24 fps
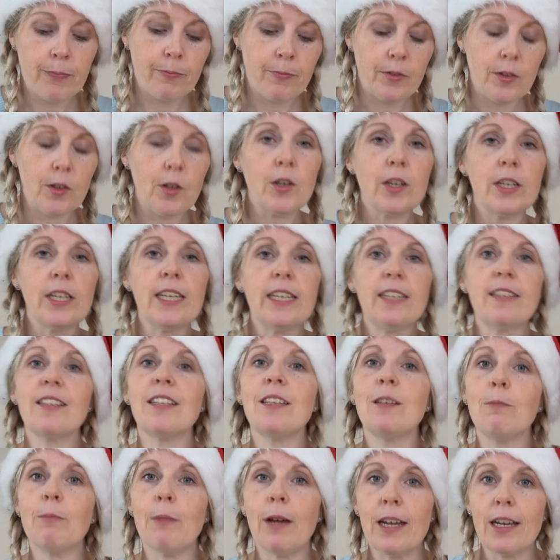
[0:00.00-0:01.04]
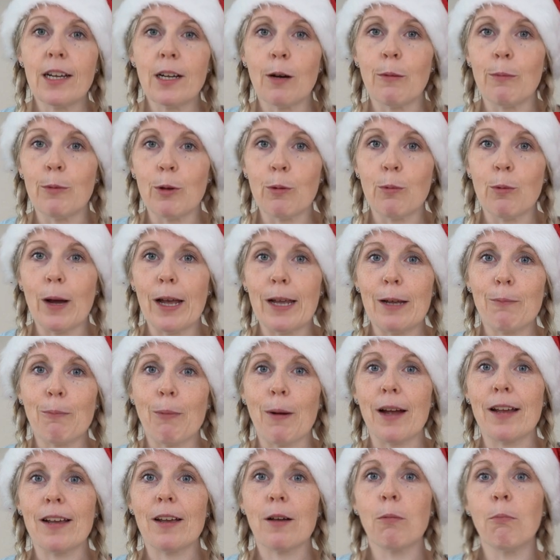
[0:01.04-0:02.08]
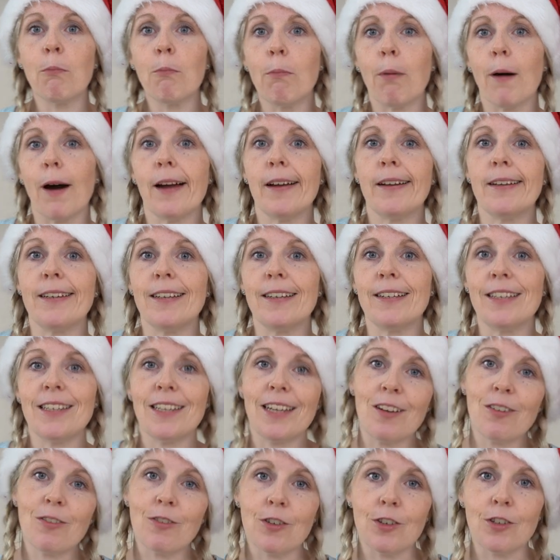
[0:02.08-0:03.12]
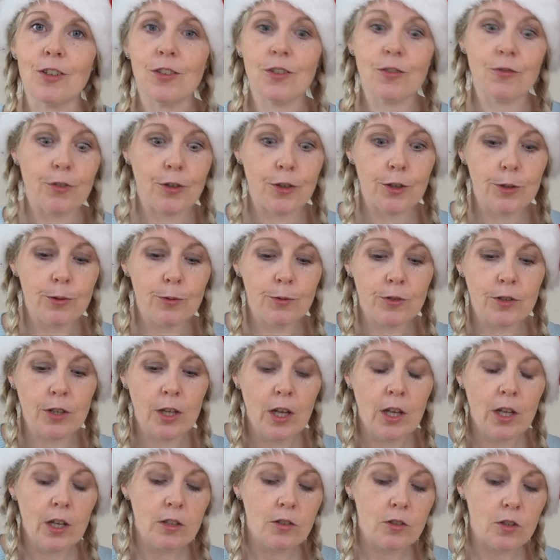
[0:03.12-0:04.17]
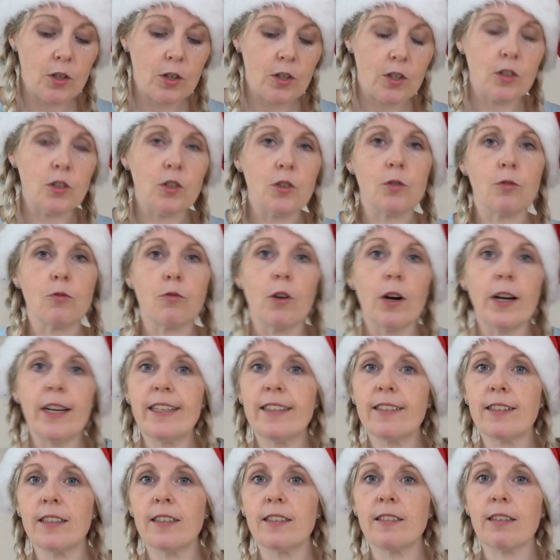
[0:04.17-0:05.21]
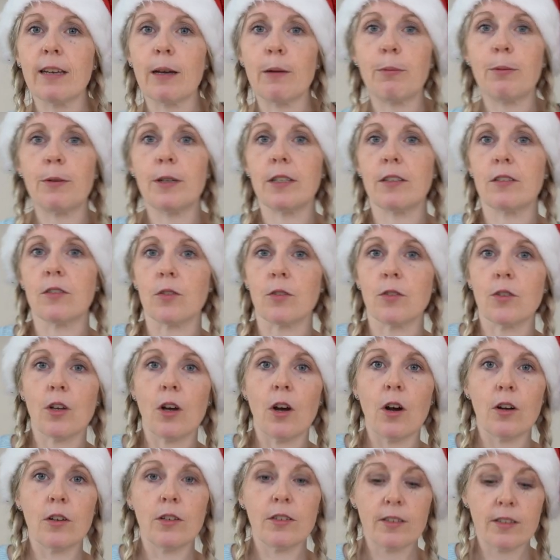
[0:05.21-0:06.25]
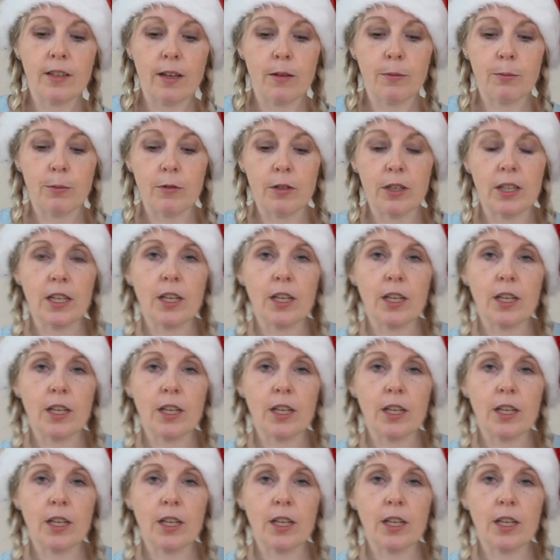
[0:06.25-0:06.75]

you could easily make up the weight by combining different fruits. So you could use raisins separately, sultanas separately,